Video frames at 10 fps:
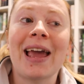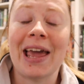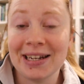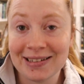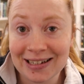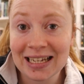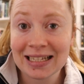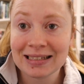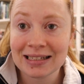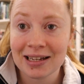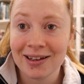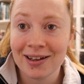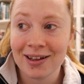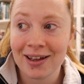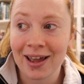And it is.
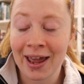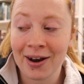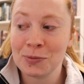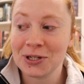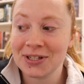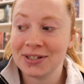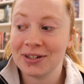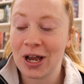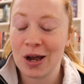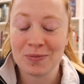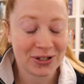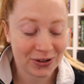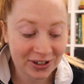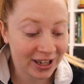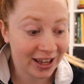And I'm
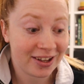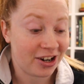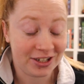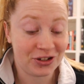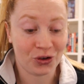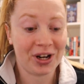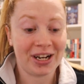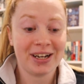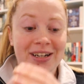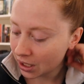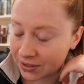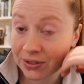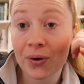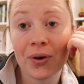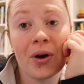so glad that I enjoyed it.
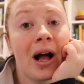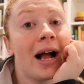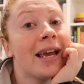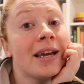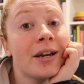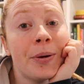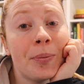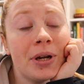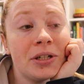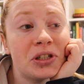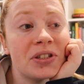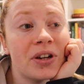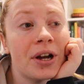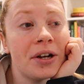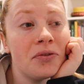So I am just
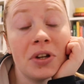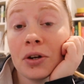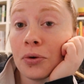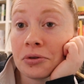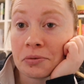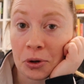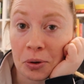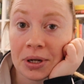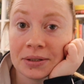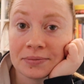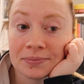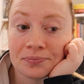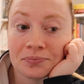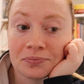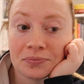kind of in awe at the moment.
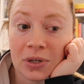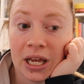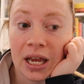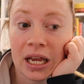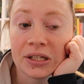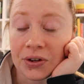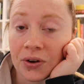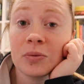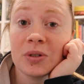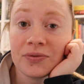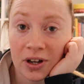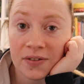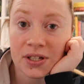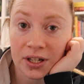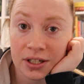It's going to be
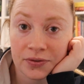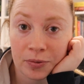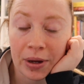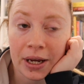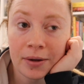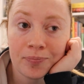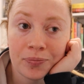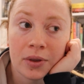5 stars from me.